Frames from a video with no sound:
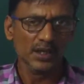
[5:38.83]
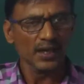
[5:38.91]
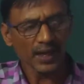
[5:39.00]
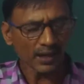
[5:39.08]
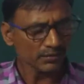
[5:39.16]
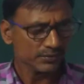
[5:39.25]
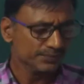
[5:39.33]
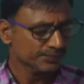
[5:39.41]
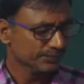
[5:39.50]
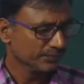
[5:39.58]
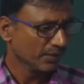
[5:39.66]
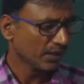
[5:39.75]
How?
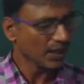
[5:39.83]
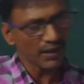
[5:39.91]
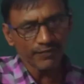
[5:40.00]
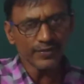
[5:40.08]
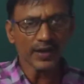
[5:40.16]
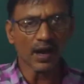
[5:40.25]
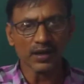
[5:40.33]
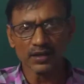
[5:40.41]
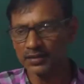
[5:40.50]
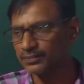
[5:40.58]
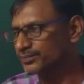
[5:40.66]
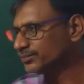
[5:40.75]
Every
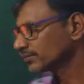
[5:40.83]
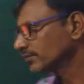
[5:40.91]
atom,